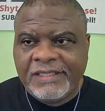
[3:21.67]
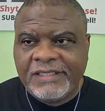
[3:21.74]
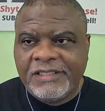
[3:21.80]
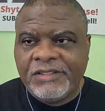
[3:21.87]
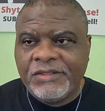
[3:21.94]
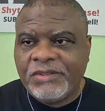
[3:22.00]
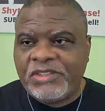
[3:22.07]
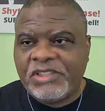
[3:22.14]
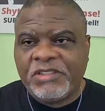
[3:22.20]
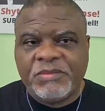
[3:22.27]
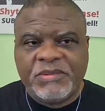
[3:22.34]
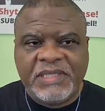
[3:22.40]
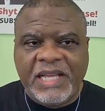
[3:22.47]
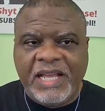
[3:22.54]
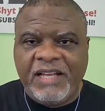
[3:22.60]

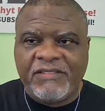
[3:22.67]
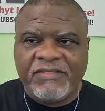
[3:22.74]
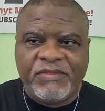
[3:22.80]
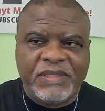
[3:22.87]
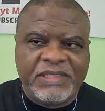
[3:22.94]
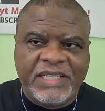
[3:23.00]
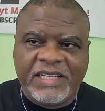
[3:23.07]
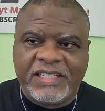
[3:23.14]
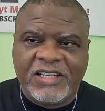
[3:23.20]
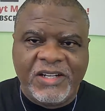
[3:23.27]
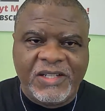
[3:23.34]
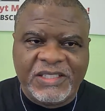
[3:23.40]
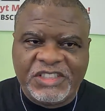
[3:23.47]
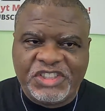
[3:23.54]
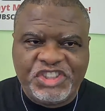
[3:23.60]
YouTube's have what they
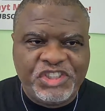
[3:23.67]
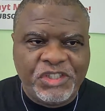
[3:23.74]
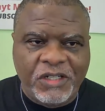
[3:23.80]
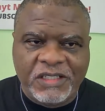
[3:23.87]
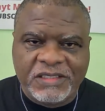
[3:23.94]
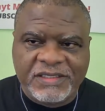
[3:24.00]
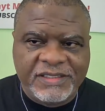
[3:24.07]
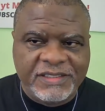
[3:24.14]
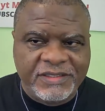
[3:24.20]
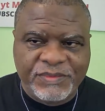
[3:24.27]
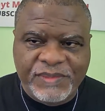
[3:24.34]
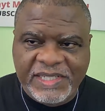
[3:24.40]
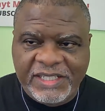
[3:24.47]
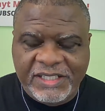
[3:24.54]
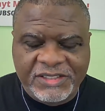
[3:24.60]
call in shorts as
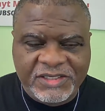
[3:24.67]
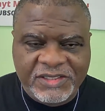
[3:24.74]
well,